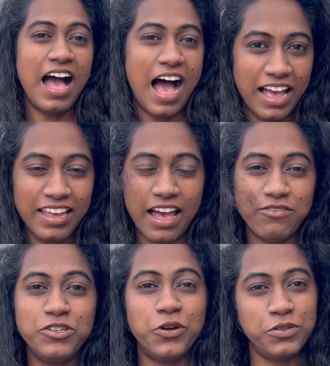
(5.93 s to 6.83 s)
I have
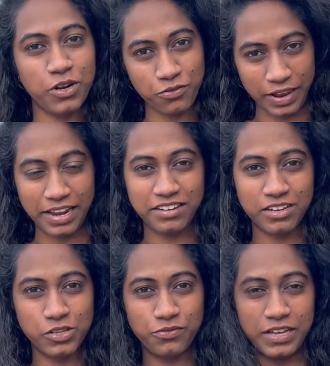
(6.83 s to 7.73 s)
a total of 8
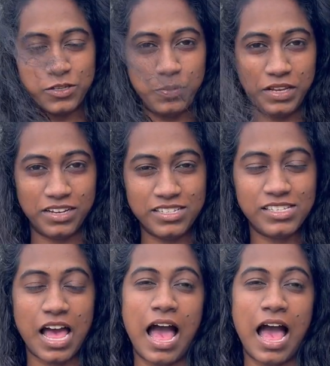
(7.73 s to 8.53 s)
years of experience.